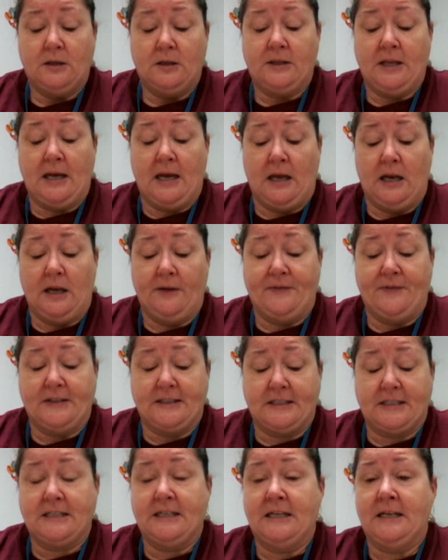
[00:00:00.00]
The elephant
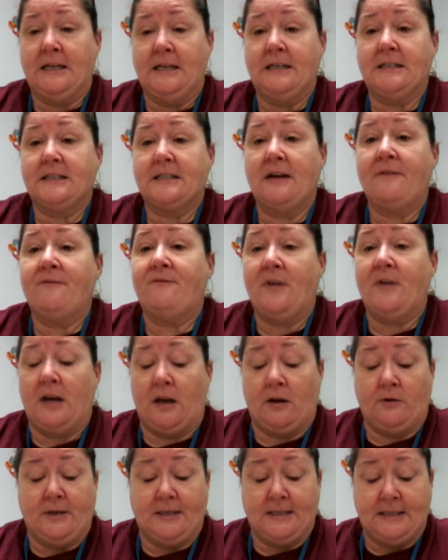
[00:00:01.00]
sneezed and fell
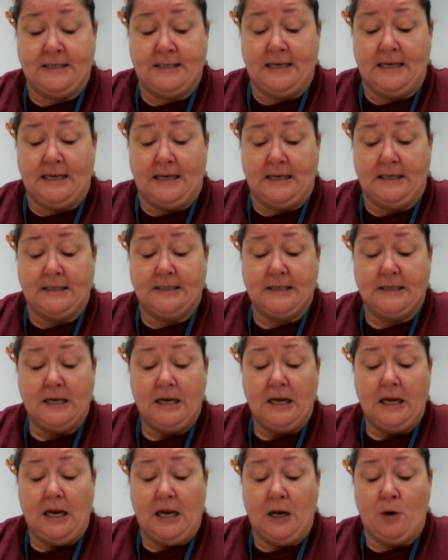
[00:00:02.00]
on his knees,
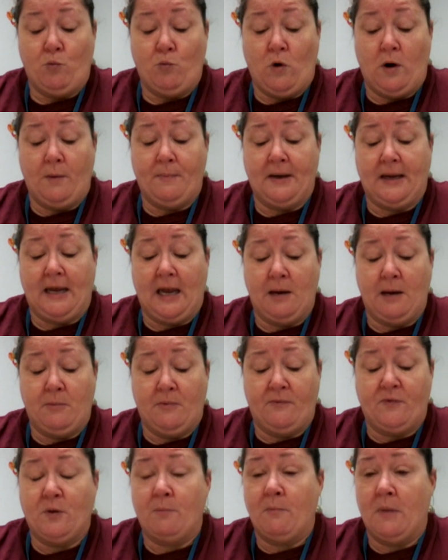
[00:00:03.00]
and what became
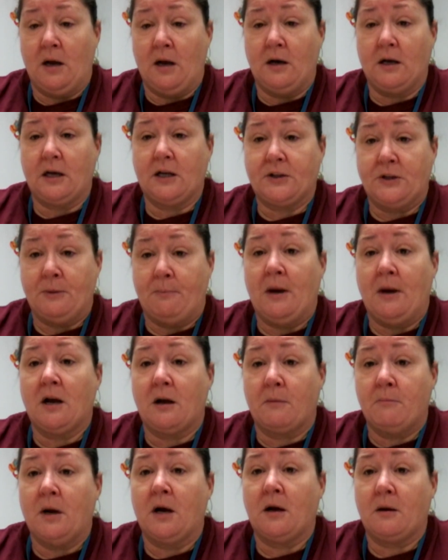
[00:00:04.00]
of the monk,
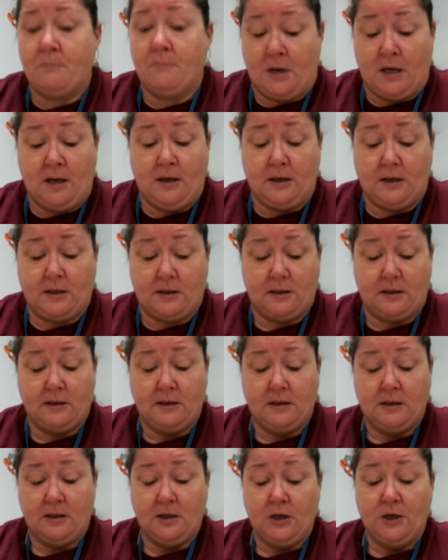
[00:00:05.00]
monk?
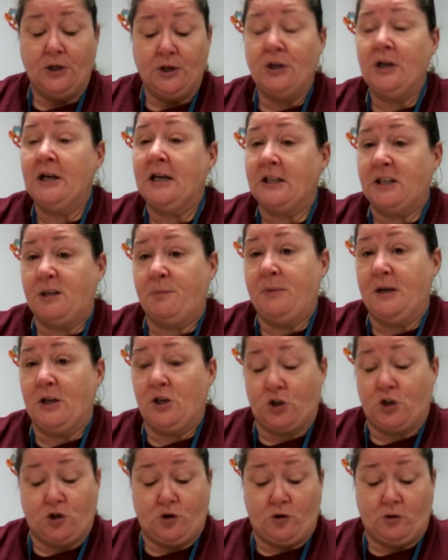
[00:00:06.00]
You get the
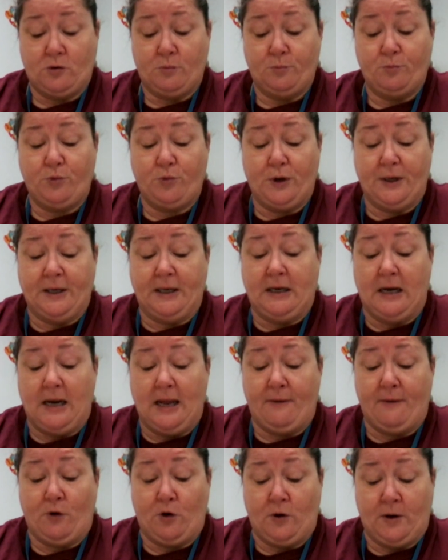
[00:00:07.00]
picture. Pretty
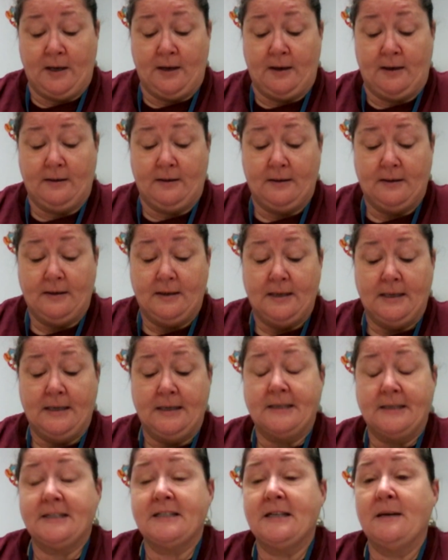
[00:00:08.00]
clever, huh?
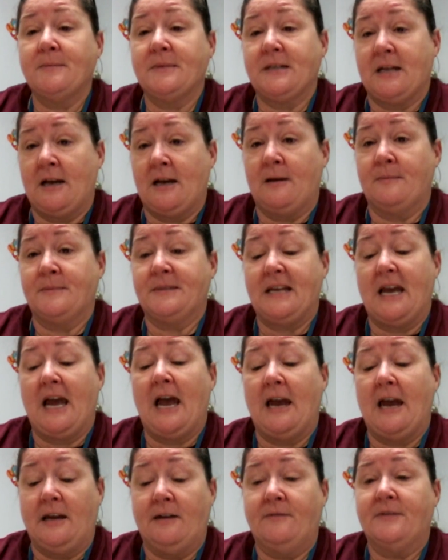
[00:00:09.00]
Sometimes
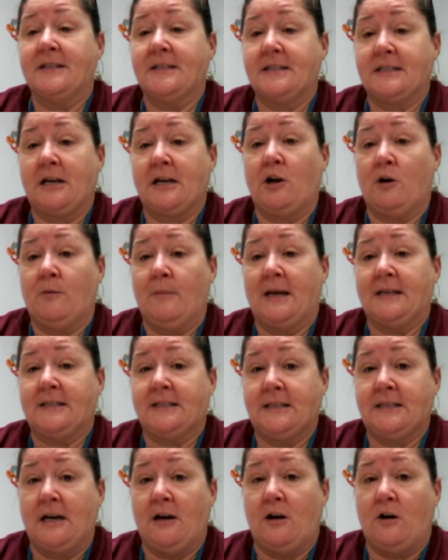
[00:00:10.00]
I even scare
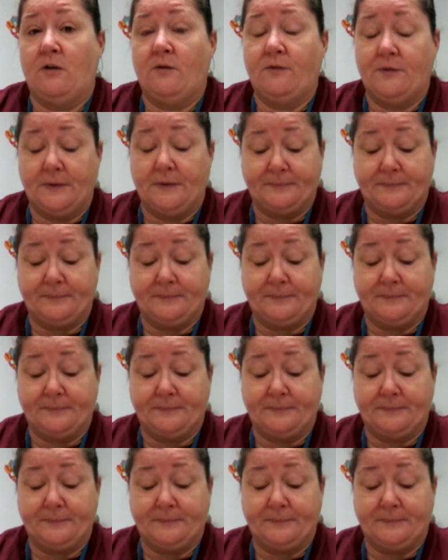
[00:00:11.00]
myself.